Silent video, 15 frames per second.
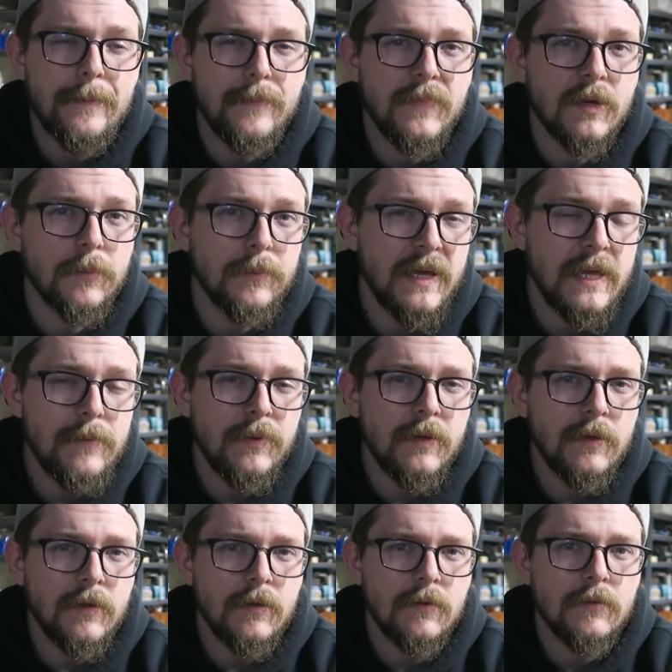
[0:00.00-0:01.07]
there may
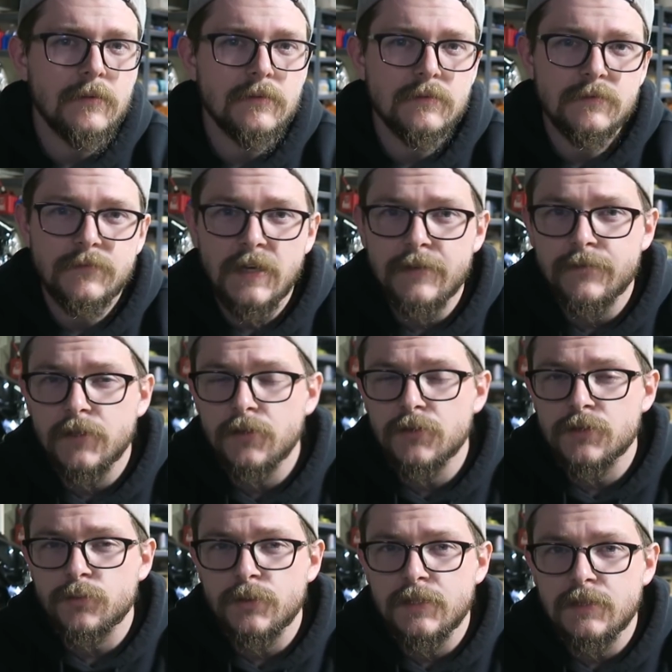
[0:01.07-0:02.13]
be 5
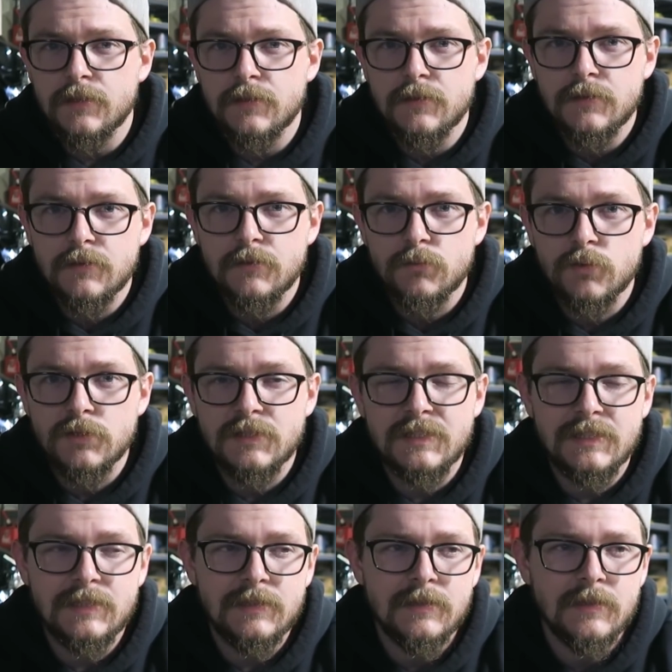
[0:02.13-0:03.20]
videos a week, we'll
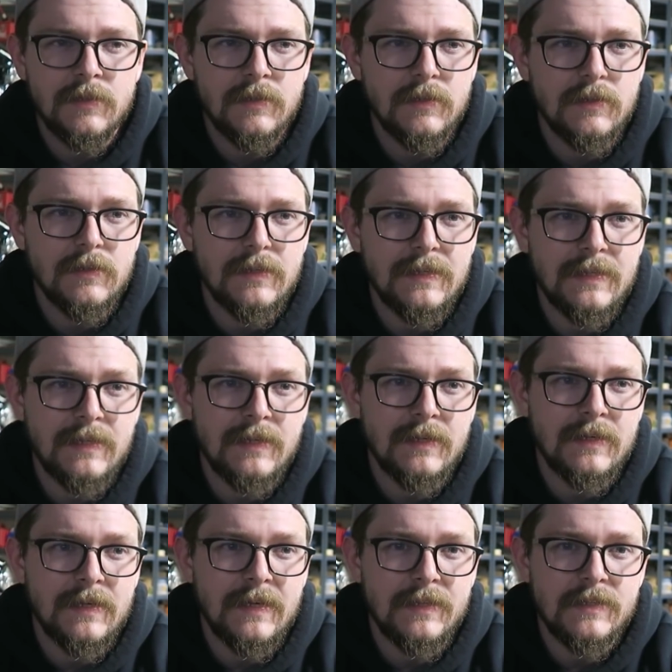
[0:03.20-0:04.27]
see.
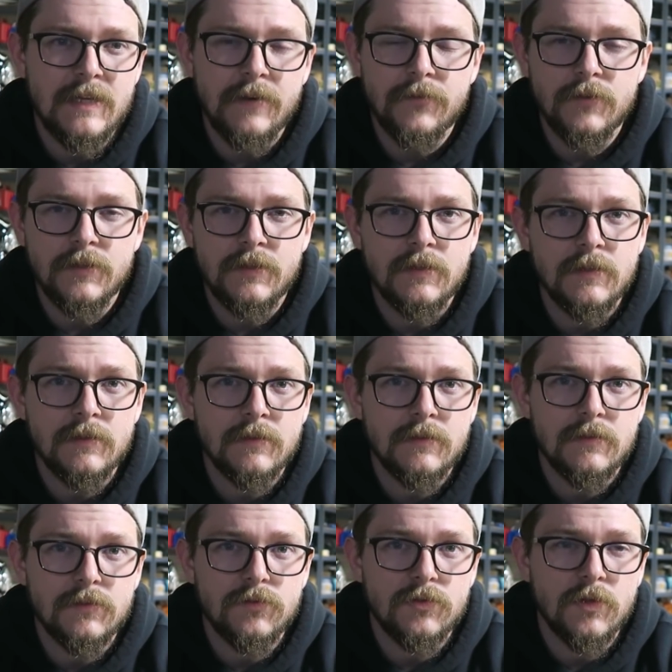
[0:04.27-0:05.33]
I definitely
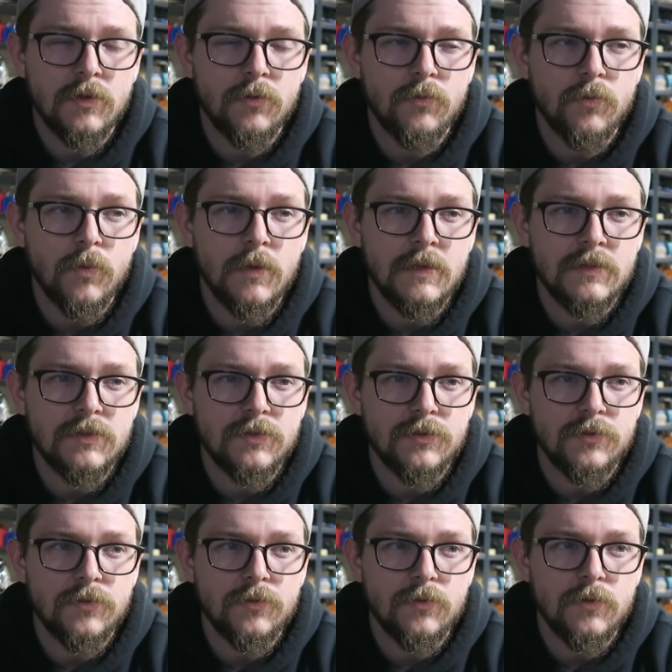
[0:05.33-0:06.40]
don't want
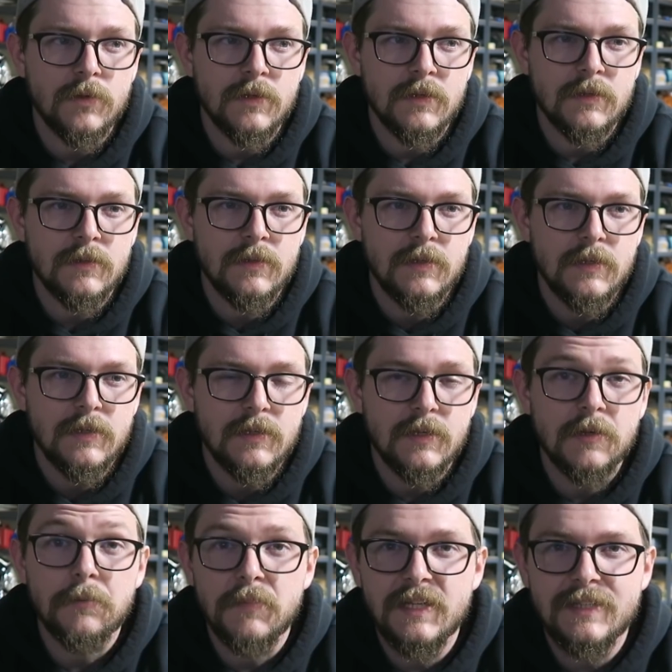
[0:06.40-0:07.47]
to
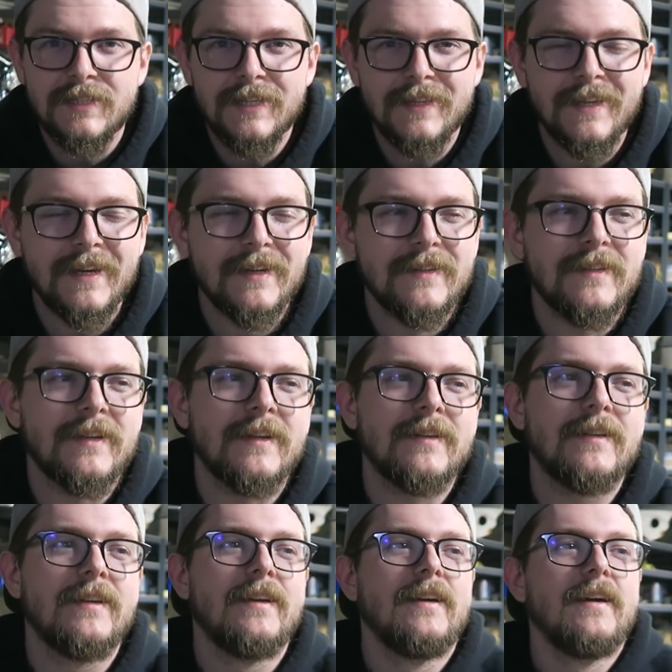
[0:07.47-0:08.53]
commit to that
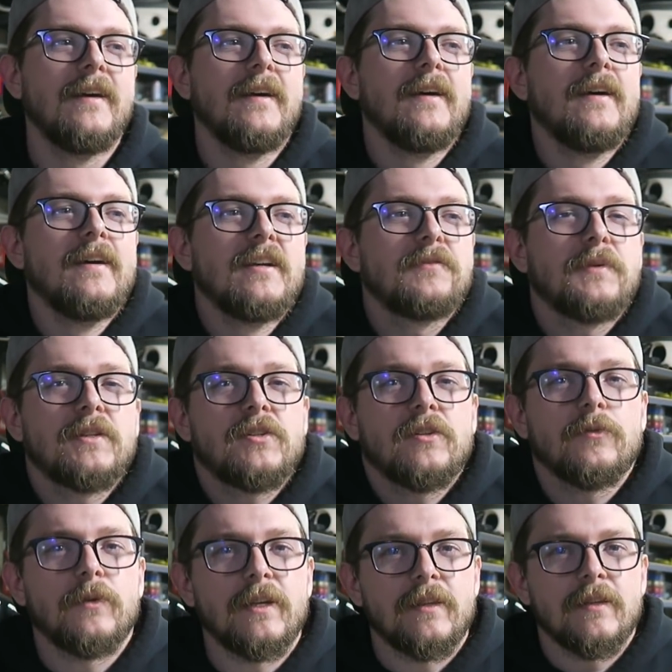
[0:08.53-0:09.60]
yet, especially
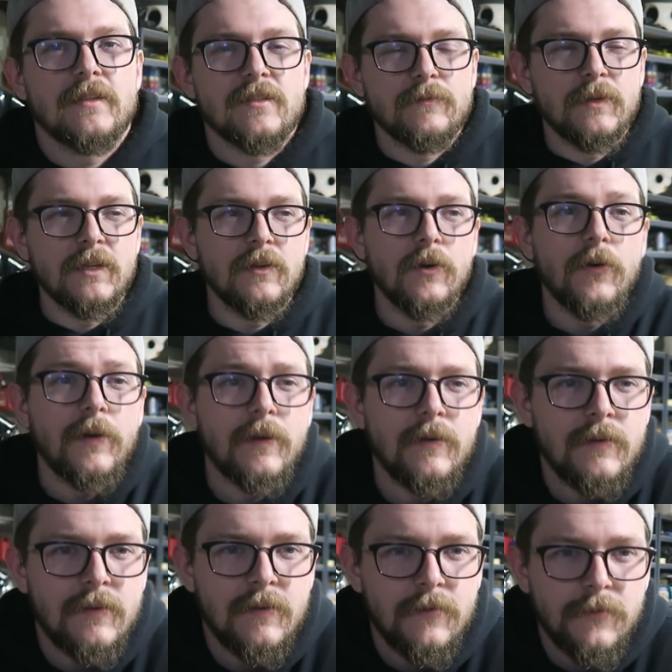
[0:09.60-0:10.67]
the way things have been going.
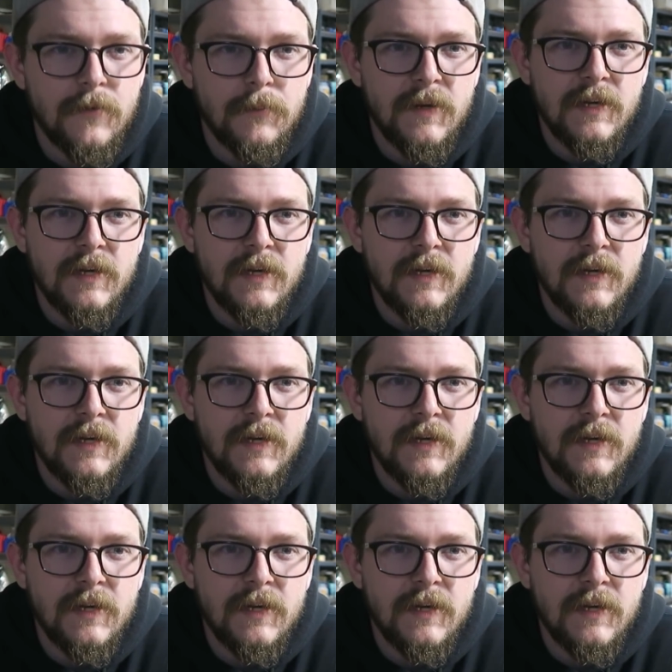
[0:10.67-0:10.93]
If I'm